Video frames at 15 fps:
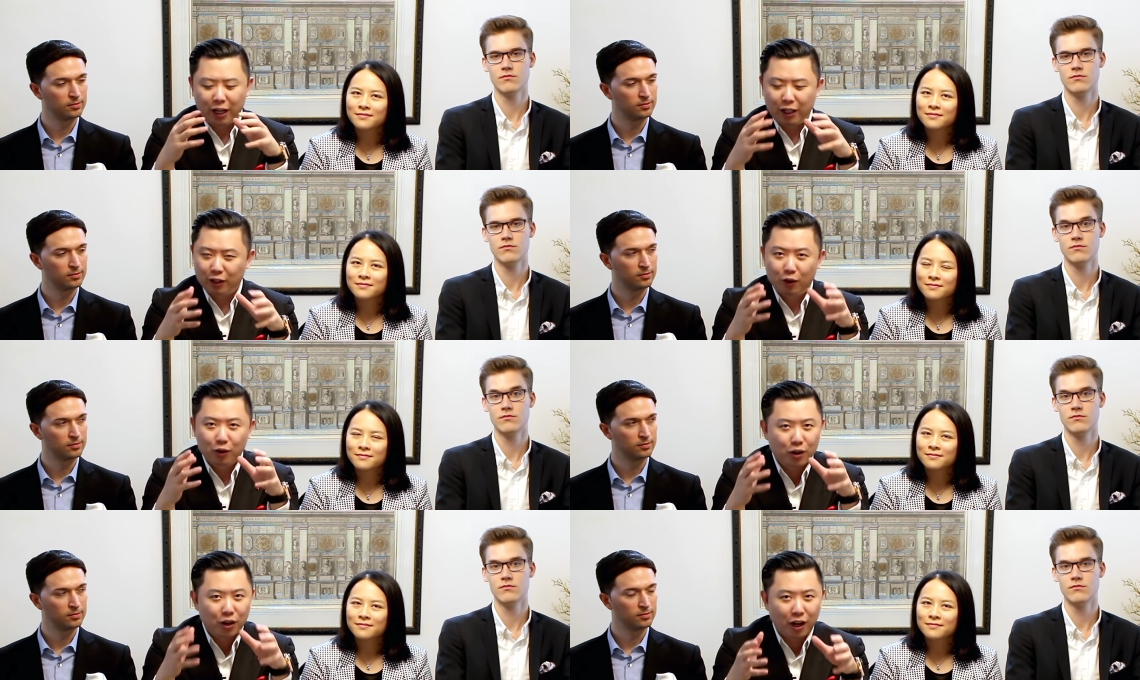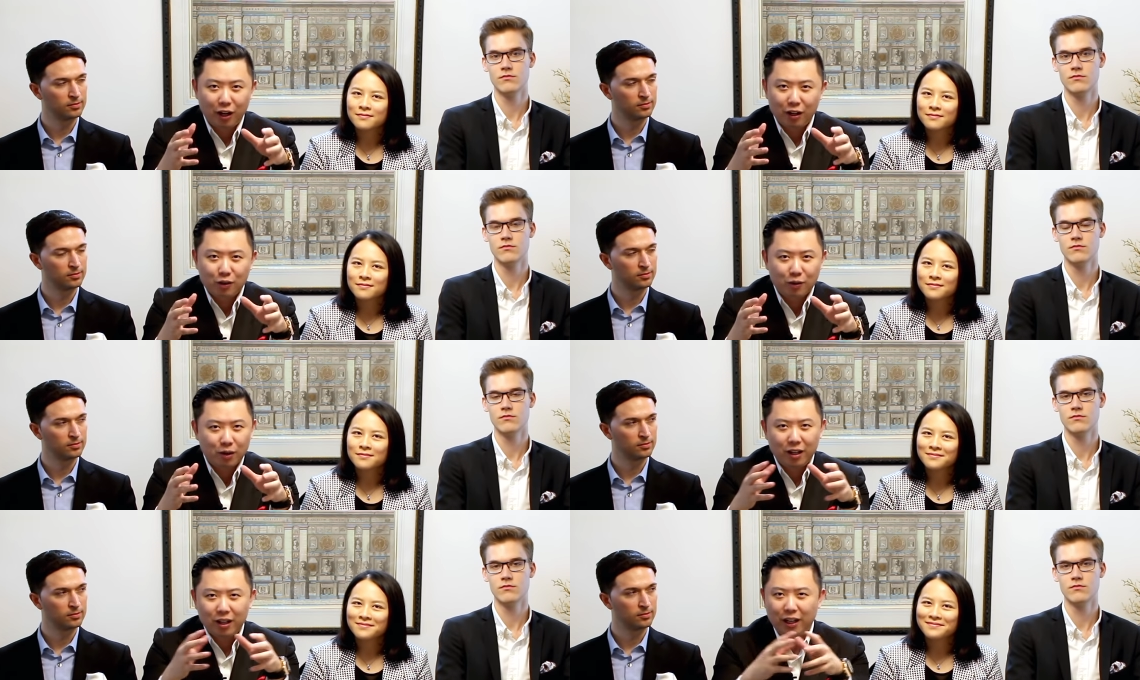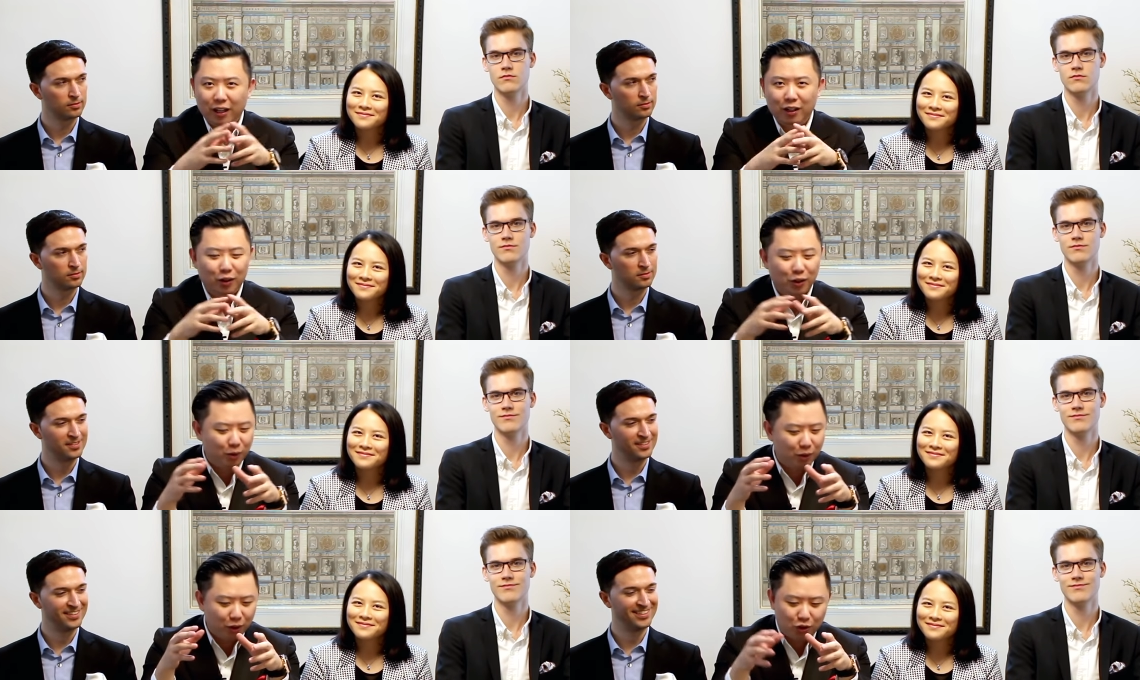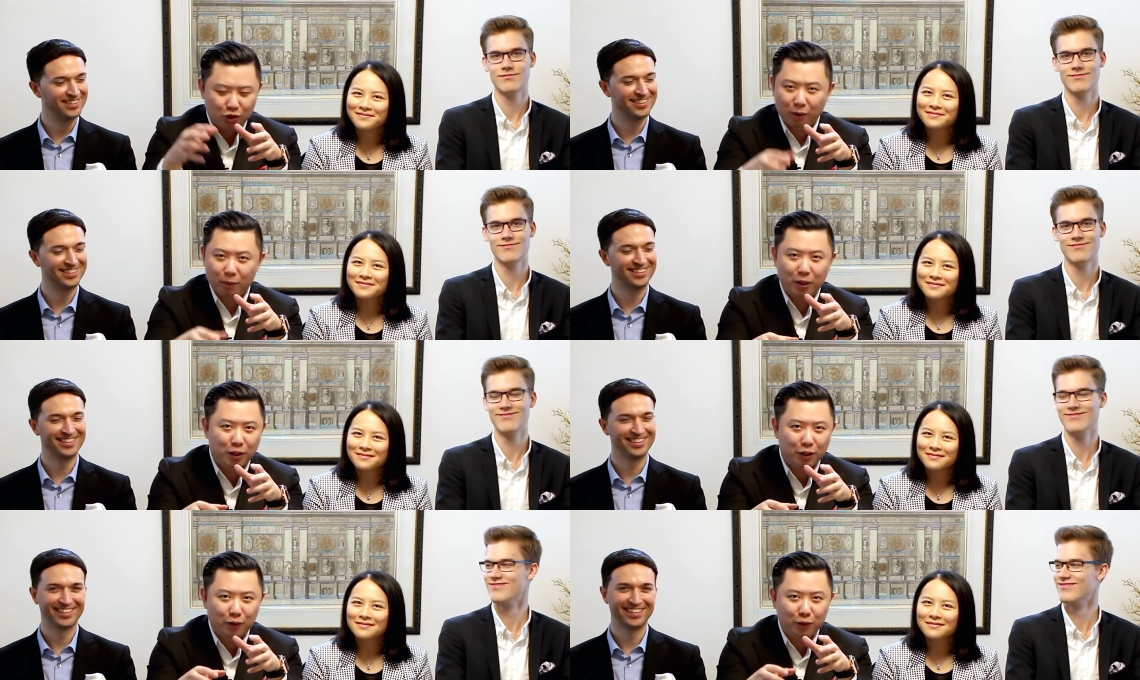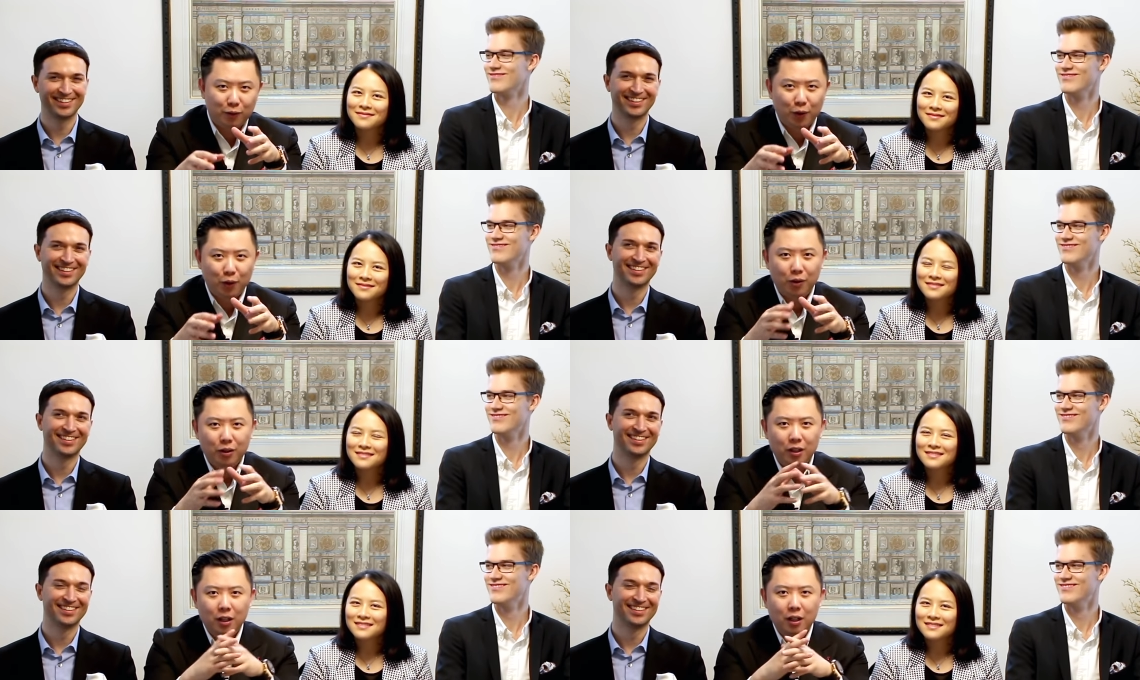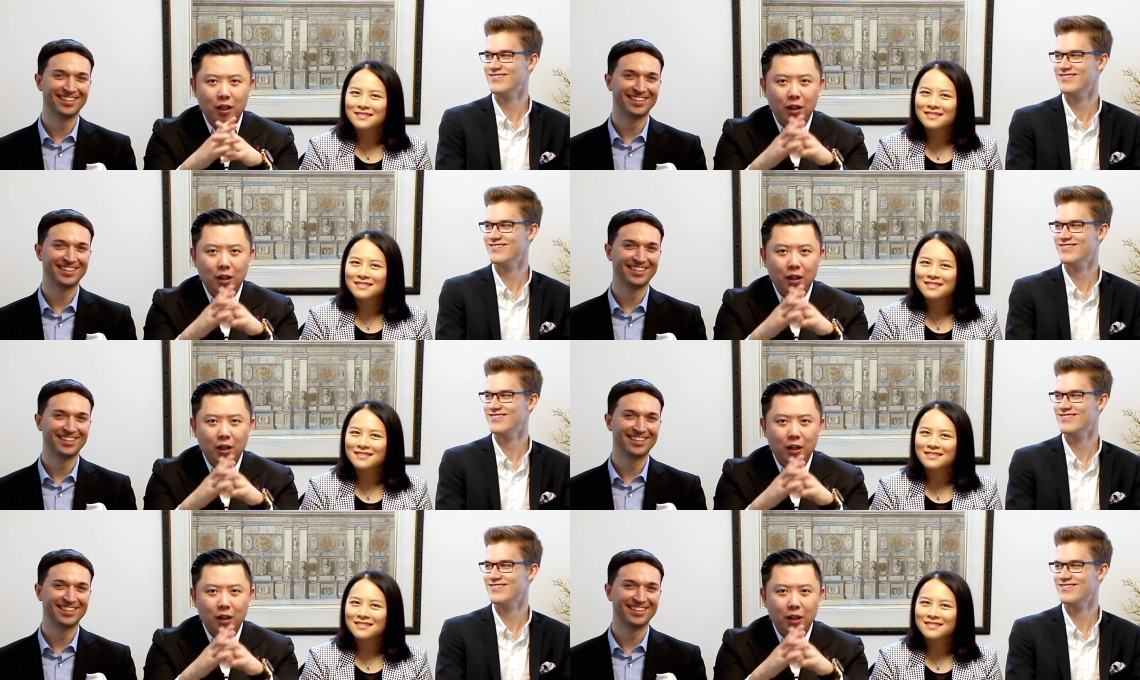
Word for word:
Speaker 1: I know you're hungry. I know you want to jump into the food,